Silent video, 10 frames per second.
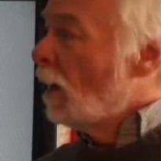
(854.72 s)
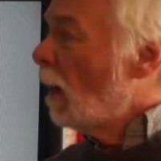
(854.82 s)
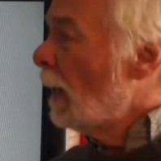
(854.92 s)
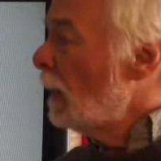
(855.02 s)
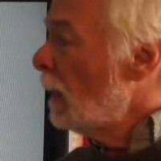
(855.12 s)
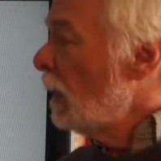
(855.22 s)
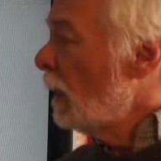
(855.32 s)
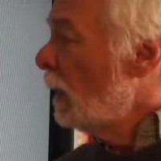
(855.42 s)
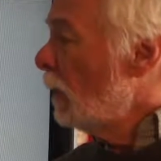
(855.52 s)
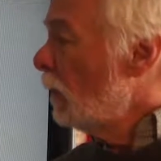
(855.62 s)
All right,
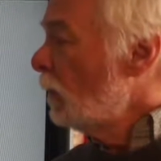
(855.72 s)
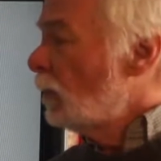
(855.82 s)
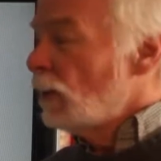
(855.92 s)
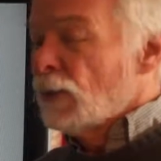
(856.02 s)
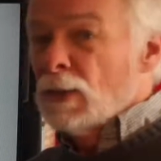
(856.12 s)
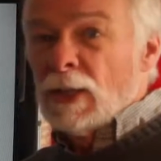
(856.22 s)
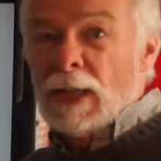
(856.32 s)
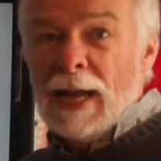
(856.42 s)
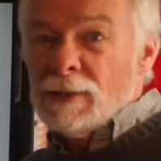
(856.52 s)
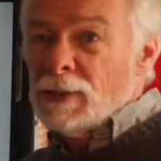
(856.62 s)
here's your
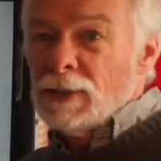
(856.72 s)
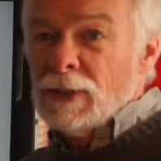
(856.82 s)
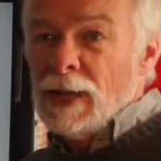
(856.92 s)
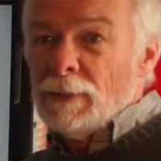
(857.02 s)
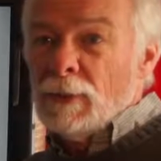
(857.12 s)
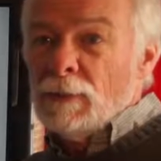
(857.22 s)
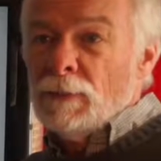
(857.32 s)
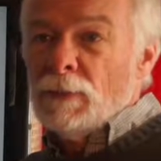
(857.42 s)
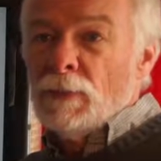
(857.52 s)
last example.